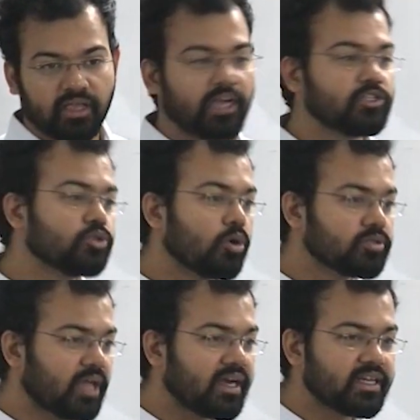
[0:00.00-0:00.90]
And you know
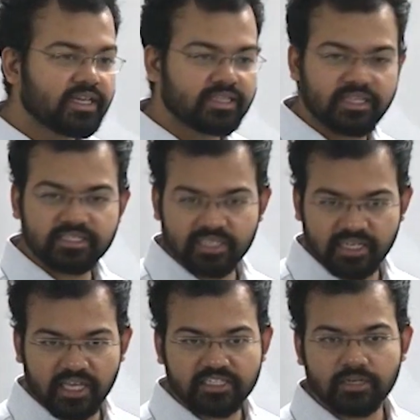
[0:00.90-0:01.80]
that these
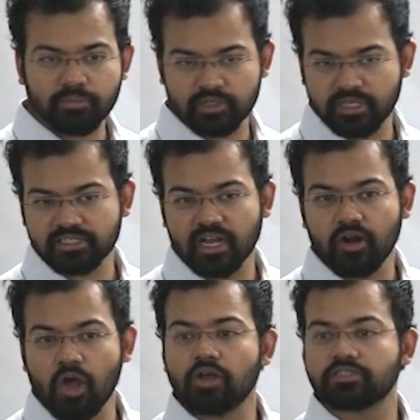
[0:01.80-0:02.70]
irrigation projects are
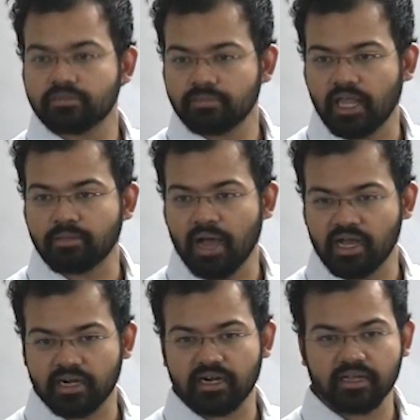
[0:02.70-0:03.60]
long term, like
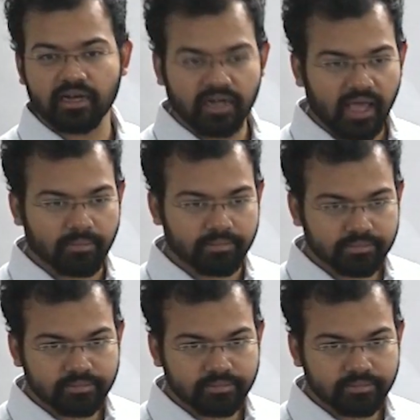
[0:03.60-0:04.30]
Bhakra Nangal Dam.